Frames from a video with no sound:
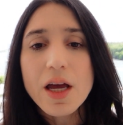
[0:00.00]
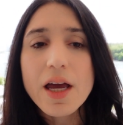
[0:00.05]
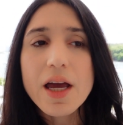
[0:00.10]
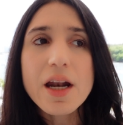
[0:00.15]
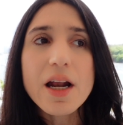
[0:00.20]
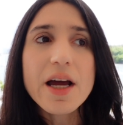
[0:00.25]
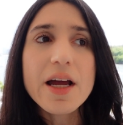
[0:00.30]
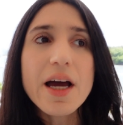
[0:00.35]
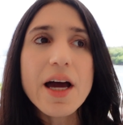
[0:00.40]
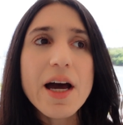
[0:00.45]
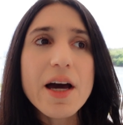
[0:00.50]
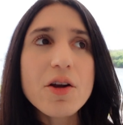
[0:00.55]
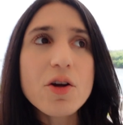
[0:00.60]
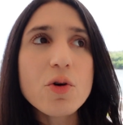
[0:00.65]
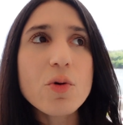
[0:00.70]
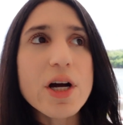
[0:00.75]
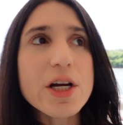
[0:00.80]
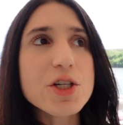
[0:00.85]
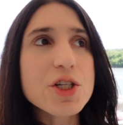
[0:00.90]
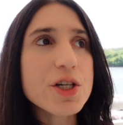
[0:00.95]
And I had
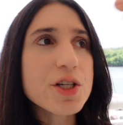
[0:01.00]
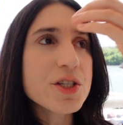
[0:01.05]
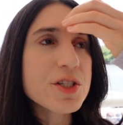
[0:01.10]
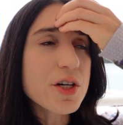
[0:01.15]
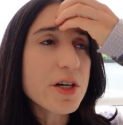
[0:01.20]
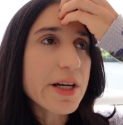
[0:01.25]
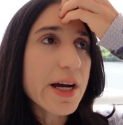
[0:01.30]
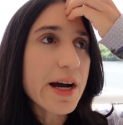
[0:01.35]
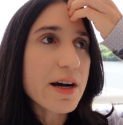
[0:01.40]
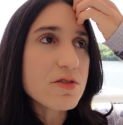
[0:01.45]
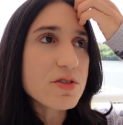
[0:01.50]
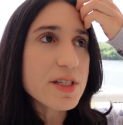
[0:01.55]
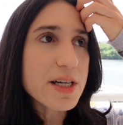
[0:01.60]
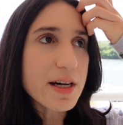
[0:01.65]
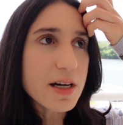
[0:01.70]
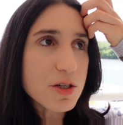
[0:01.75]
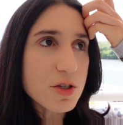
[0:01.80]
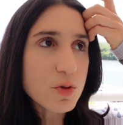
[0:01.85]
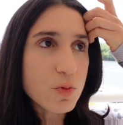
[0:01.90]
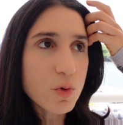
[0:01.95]
questions on how
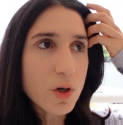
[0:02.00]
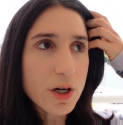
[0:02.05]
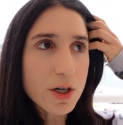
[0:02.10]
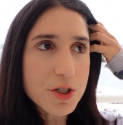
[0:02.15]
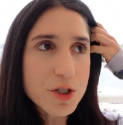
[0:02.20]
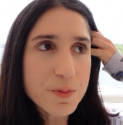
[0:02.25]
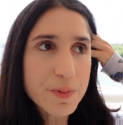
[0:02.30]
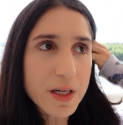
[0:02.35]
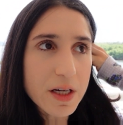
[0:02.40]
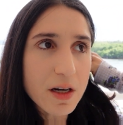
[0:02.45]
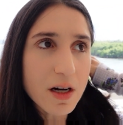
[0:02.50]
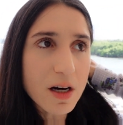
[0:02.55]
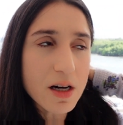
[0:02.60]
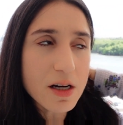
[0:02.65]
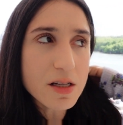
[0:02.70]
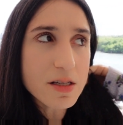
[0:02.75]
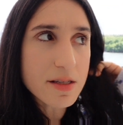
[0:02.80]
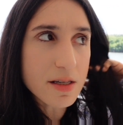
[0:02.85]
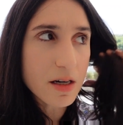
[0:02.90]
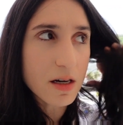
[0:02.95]
DAS works
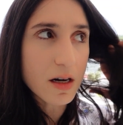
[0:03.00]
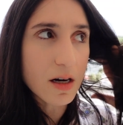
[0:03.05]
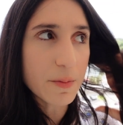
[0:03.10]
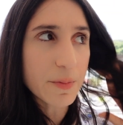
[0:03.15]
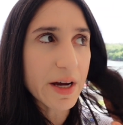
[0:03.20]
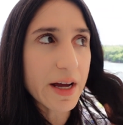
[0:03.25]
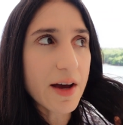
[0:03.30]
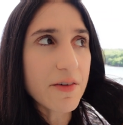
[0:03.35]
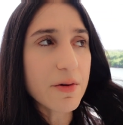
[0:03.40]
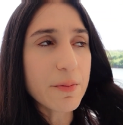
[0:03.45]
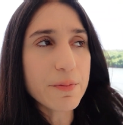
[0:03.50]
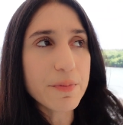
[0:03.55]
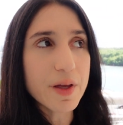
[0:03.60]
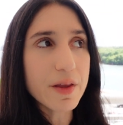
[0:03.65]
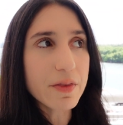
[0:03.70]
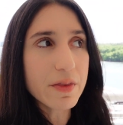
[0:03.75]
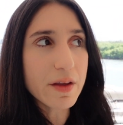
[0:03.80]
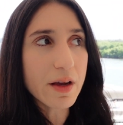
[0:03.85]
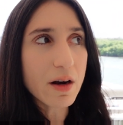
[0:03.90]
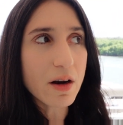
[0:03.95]
because I haven't
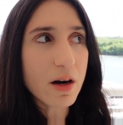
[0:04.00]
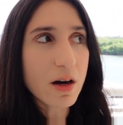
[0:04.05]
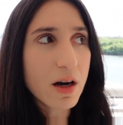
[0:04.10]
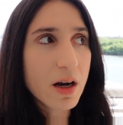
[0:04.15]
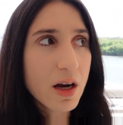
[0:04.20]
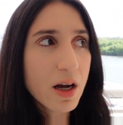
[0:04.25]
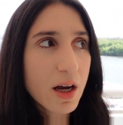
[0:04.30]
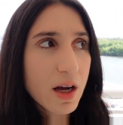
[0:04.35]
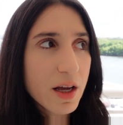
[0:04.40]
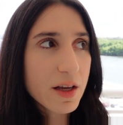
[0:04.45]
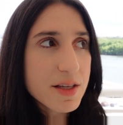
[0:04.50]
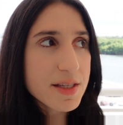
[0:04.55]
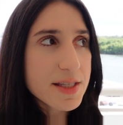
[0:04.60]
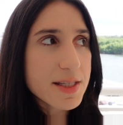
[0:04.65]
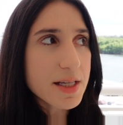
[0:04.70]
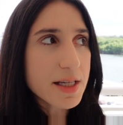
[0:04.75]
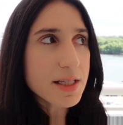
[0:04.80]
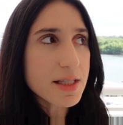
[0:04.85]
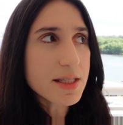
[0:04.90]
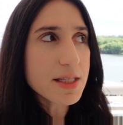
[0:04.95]
been there
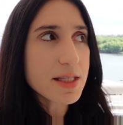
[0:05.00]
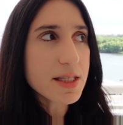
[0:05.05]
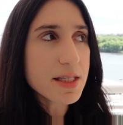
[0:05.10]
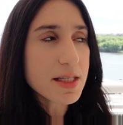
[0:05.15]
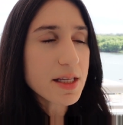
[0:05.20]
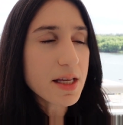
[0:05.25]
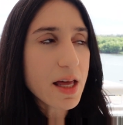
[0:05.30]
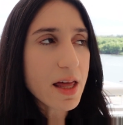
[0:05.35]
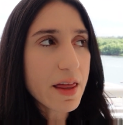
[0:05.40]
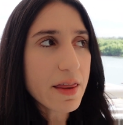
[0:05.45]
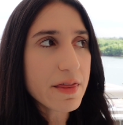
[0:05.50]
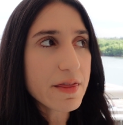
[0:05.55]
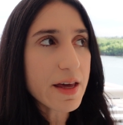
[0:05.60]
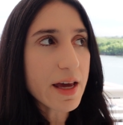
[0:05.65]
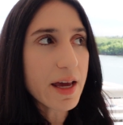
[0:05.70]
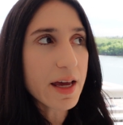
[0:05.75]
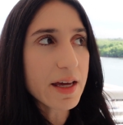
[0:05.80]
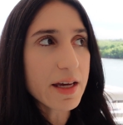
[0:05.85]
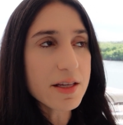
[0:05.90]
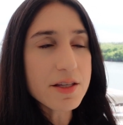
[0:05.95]
since
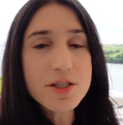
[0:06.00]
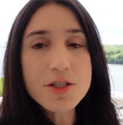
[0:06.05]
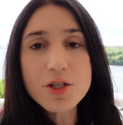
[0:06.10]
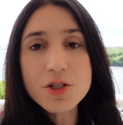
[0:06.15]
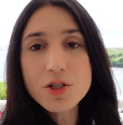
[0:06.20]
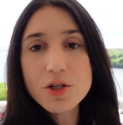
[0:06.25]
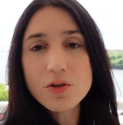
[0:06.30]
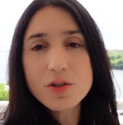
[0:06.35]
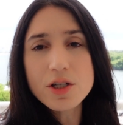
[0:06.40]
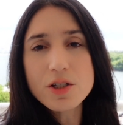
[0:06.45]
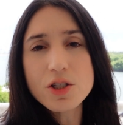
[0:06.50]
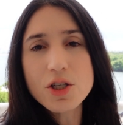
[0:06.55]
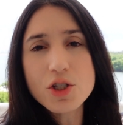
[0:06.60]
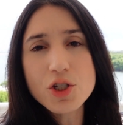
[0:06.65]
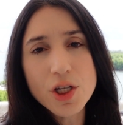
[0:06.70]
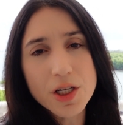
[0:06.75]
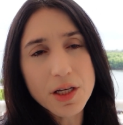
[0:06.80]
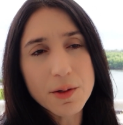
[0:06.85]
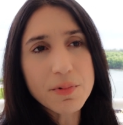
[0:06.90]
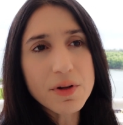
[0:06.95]
they instituted the
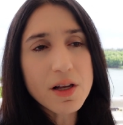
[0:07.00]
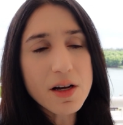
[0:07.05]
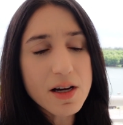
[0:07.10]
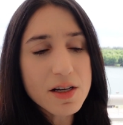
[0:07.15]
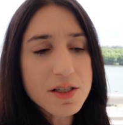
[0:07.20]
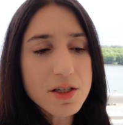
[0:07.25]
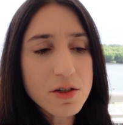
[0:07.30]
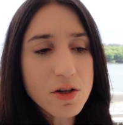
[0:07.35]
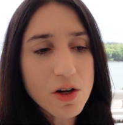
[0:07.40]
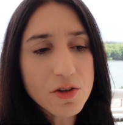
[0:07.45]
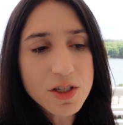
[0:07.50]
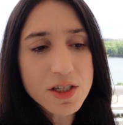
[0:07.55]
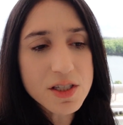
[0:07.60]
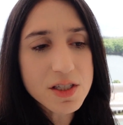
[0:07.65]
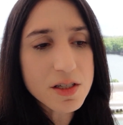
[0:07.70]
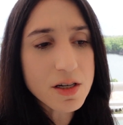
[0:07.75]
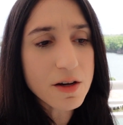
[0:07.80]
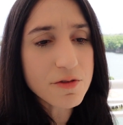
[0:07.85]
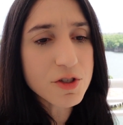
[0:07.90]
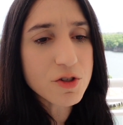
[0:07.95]
Genie Plus and all this
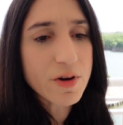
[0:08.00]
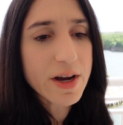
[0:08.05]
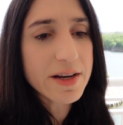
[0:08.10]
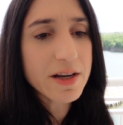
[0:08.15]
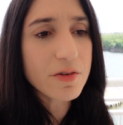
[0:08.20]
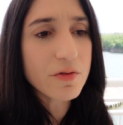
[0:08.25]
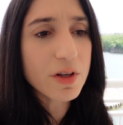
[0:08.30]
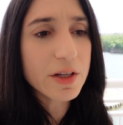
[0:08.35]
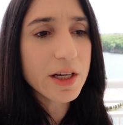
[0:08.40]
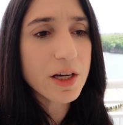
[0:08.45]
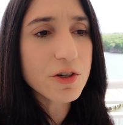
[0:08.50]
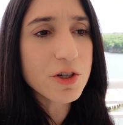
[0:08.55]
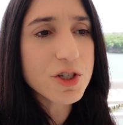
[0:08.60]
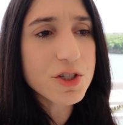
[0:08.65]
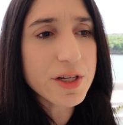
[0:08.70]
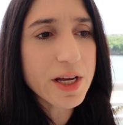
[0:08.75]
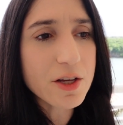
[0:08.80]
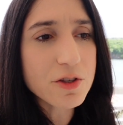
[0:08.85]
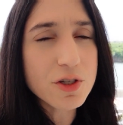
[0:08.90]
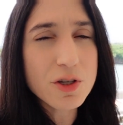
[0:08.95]
stuff. So I didn't really
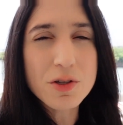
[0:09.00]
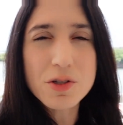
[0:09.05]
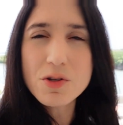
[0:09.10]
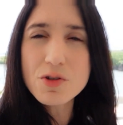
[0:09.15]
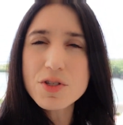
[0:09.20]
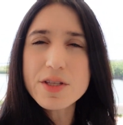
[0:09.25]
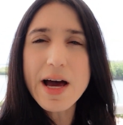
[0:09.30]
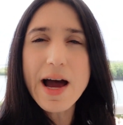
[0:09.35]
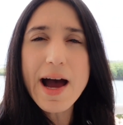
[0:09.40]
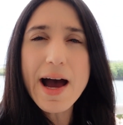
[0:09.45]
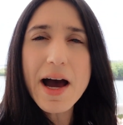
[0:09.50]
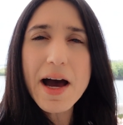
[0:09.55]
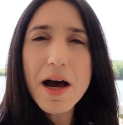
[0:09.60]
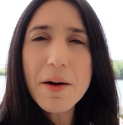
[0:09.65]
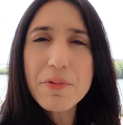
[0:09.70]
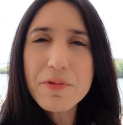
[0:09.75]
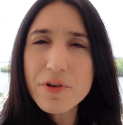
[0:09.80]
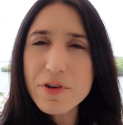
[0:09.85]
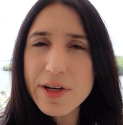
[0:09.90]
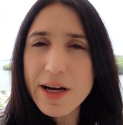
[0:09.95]
understand, do you use the
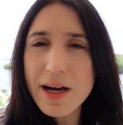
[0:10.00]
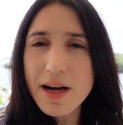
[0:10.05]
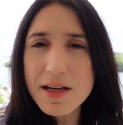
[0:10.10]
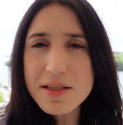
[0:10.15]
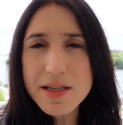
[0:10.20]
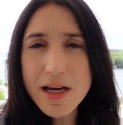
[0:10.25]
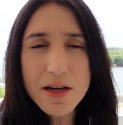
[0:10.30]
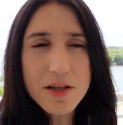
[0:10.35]
app for DAS?